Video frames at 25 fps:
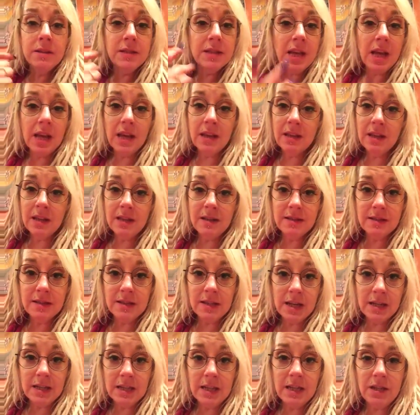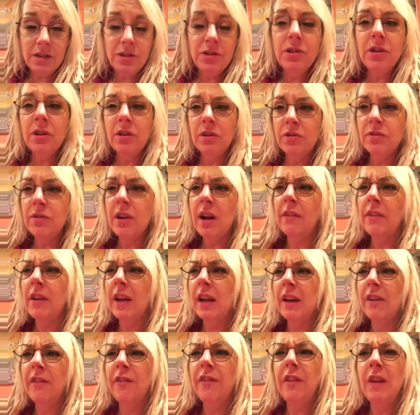Take things steady. Don't drive
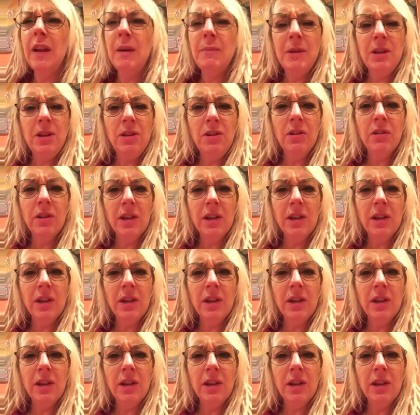like a flaming